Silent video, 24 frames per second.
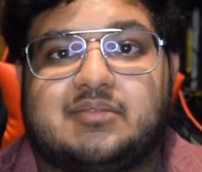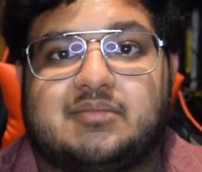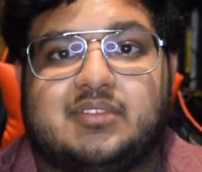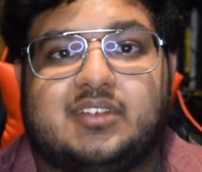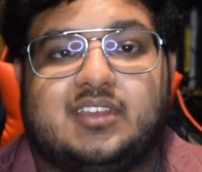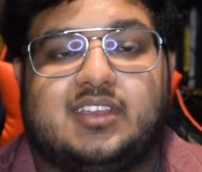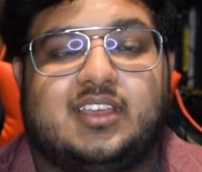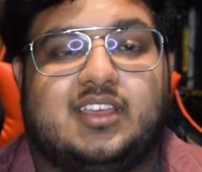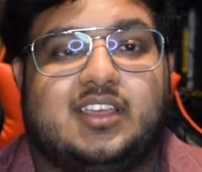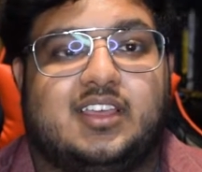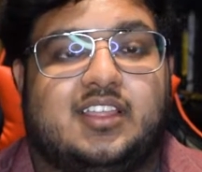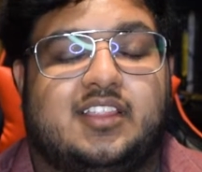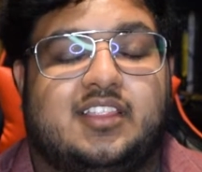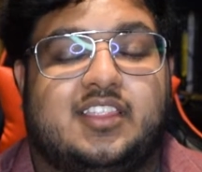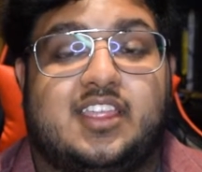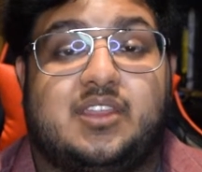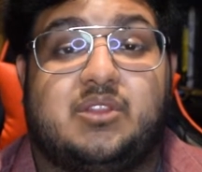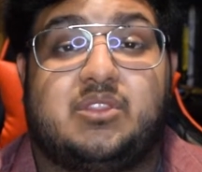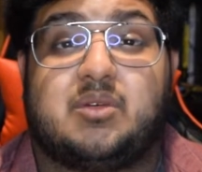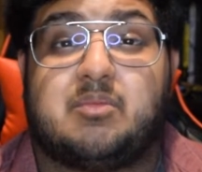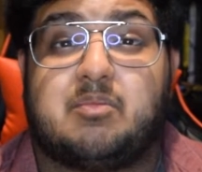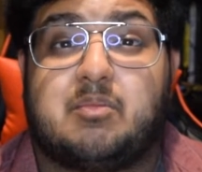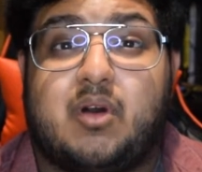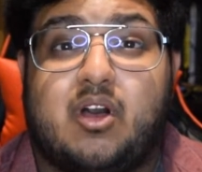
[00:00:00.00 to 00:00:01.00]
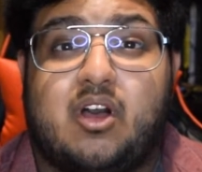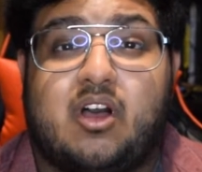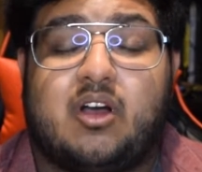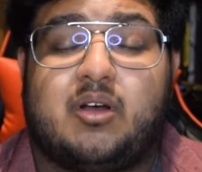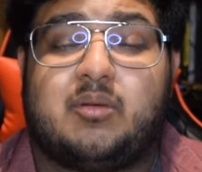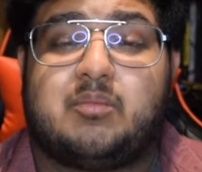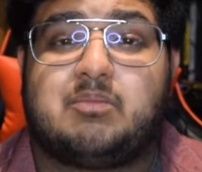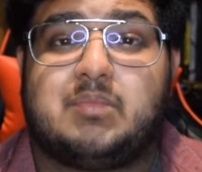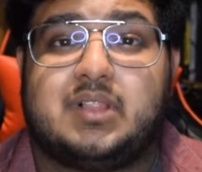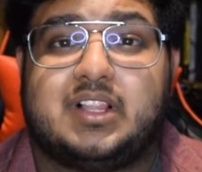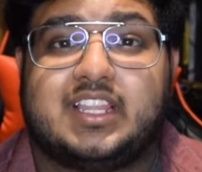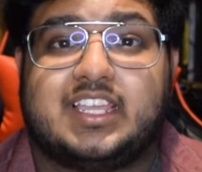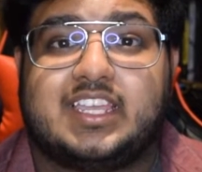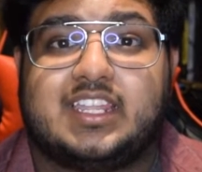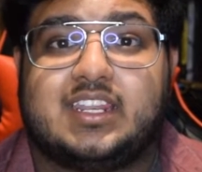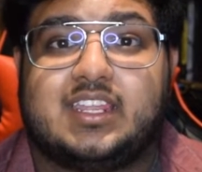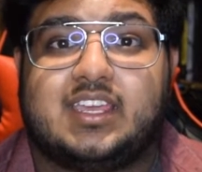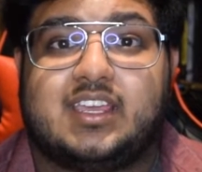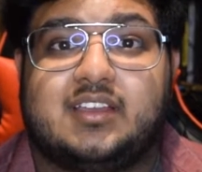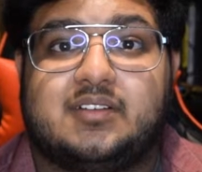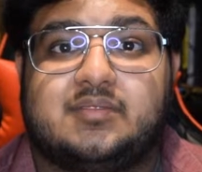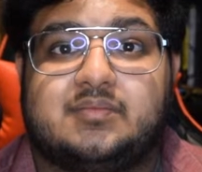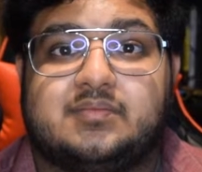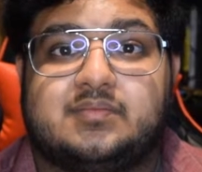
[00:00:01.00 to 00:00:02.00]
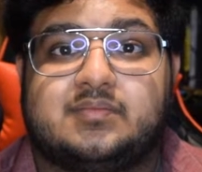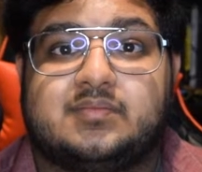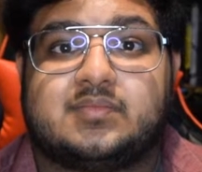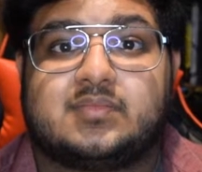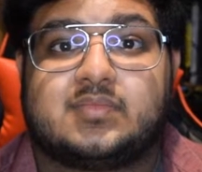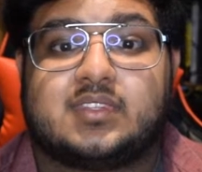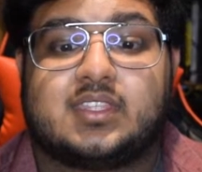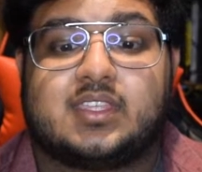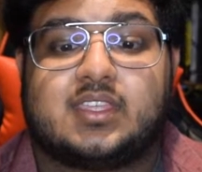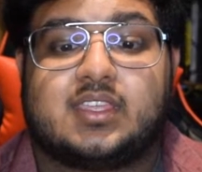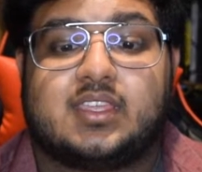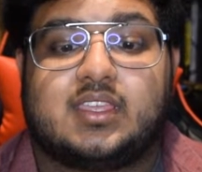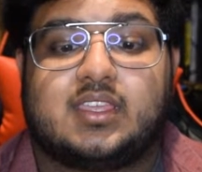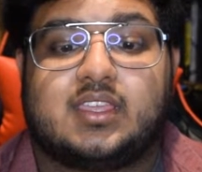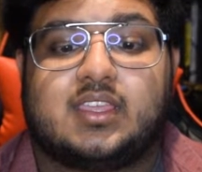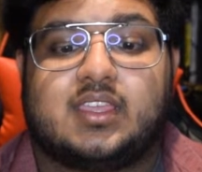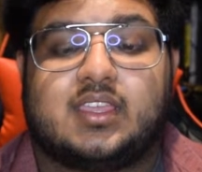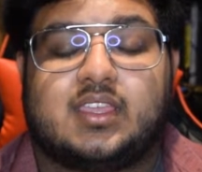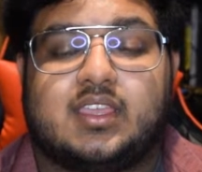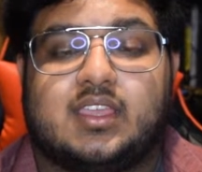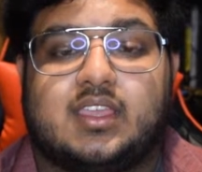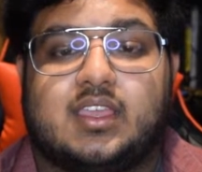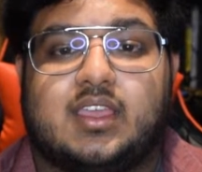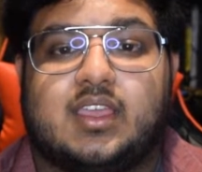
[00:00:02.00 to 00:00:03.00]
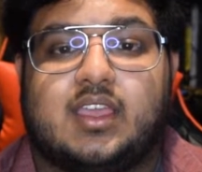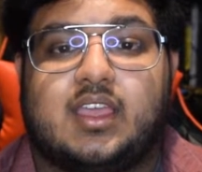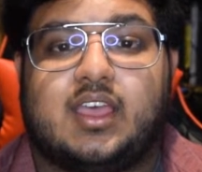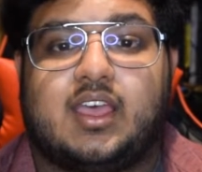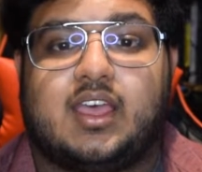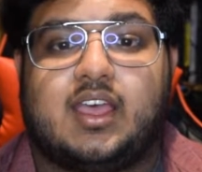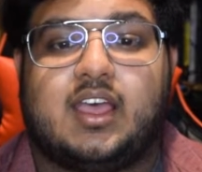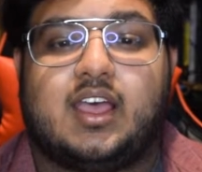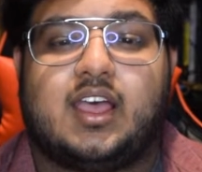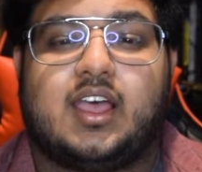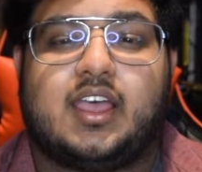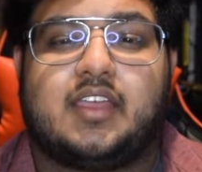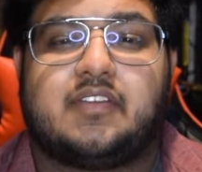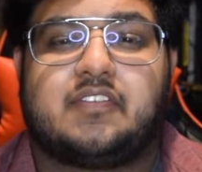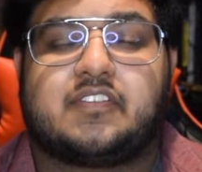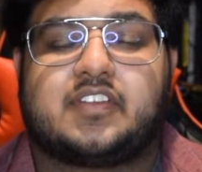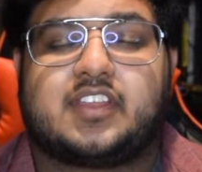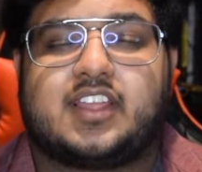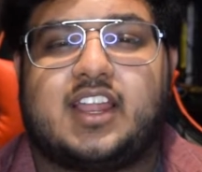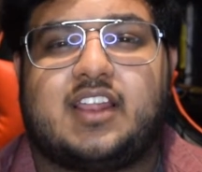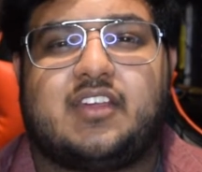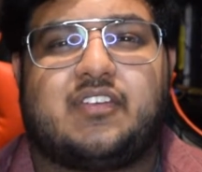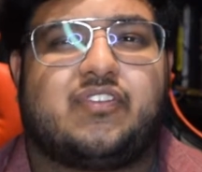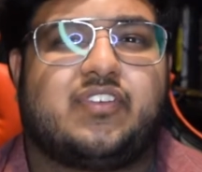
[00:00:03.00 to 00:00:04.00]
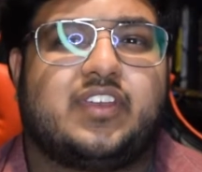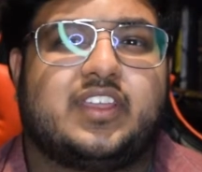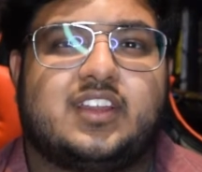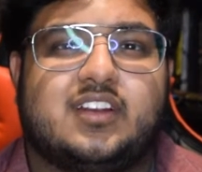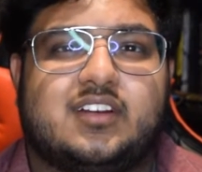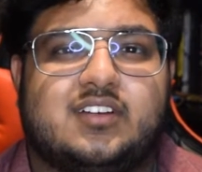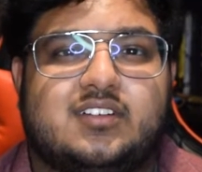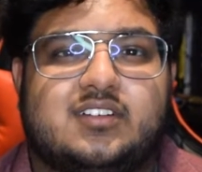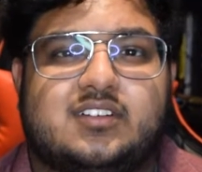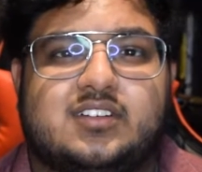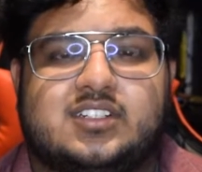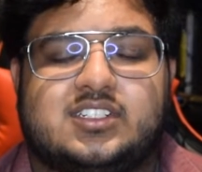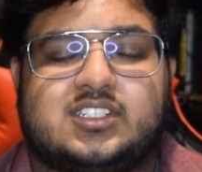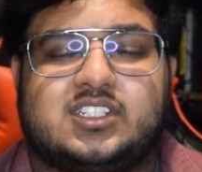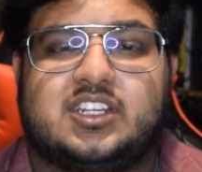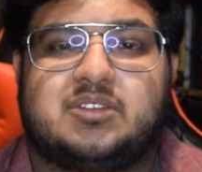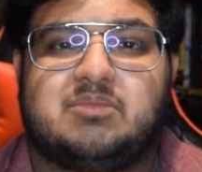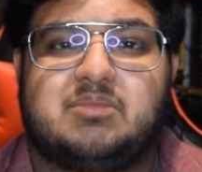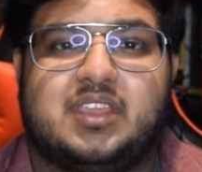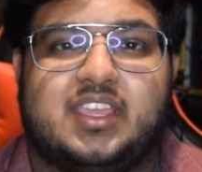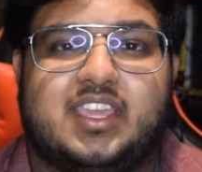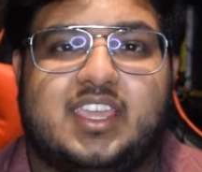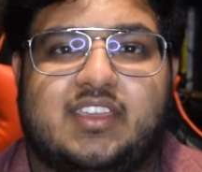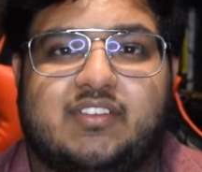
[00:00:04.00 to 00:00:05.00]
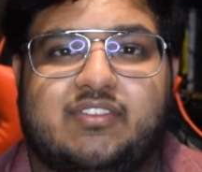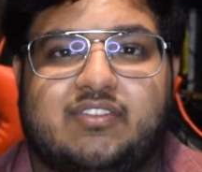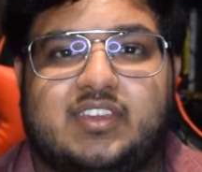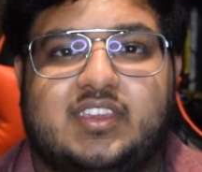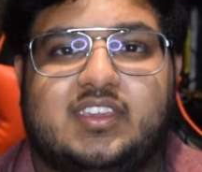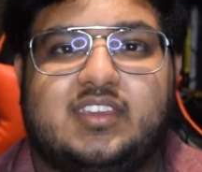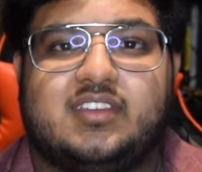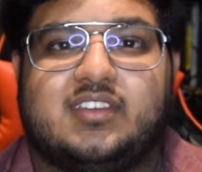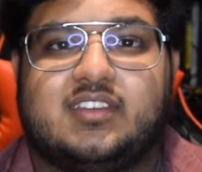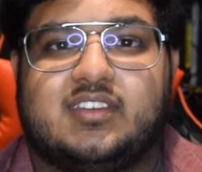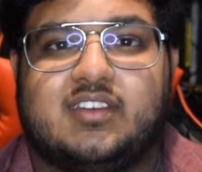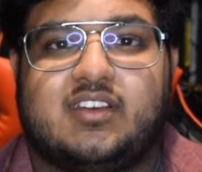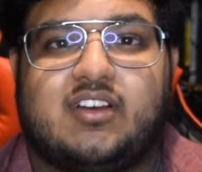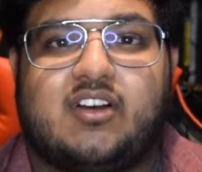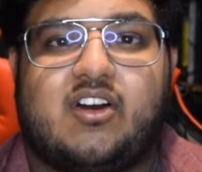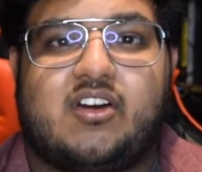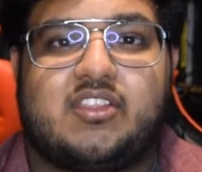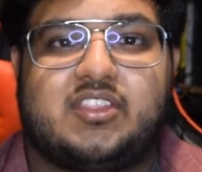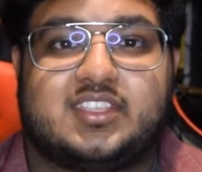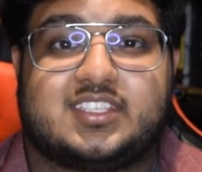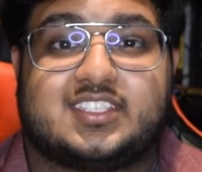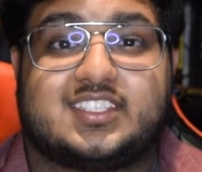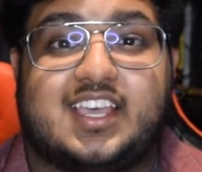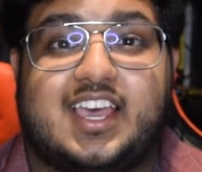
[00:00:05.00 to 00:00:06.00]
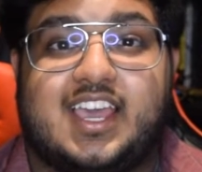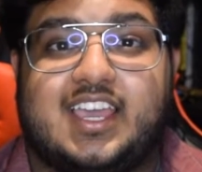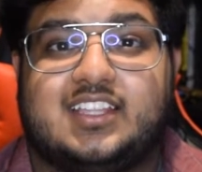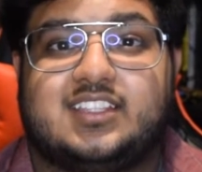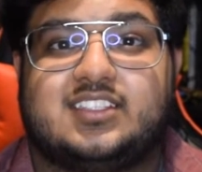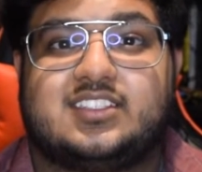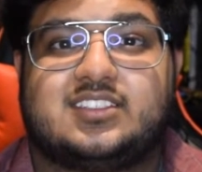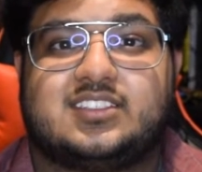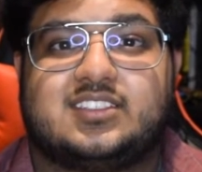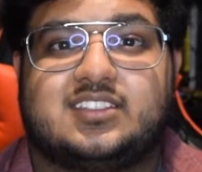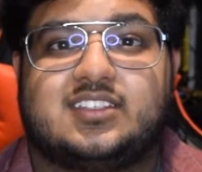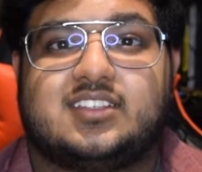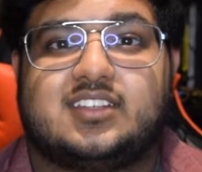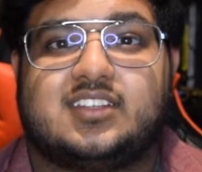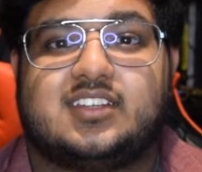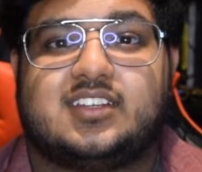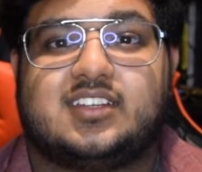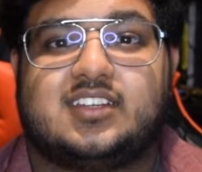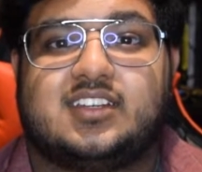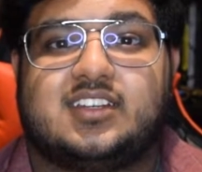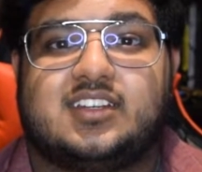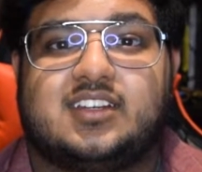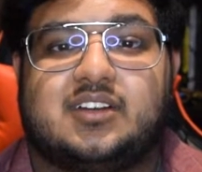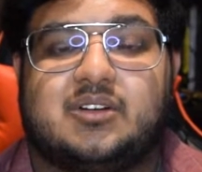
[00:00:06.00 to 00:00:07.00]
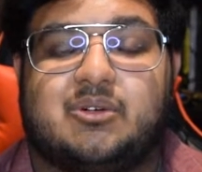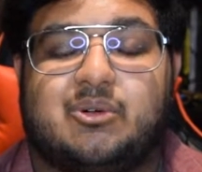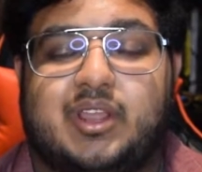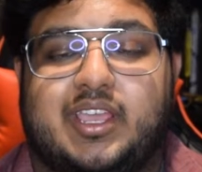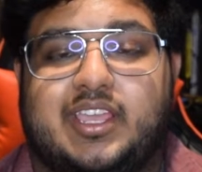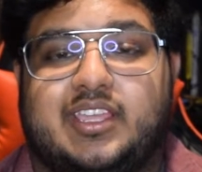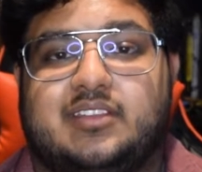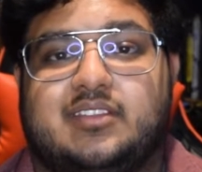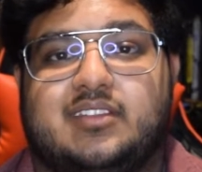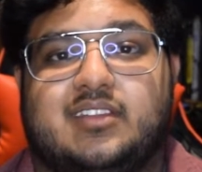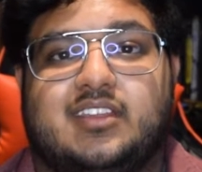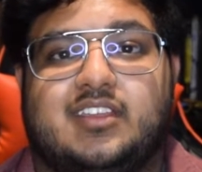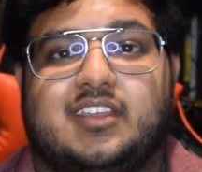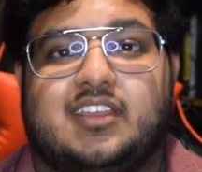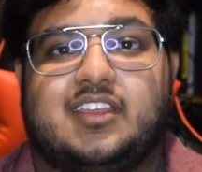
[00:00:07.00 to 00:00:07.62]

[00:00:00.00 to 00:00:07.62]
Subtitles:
Then the mom, Melina. I kind of figured she'd be iffy on the sides, right?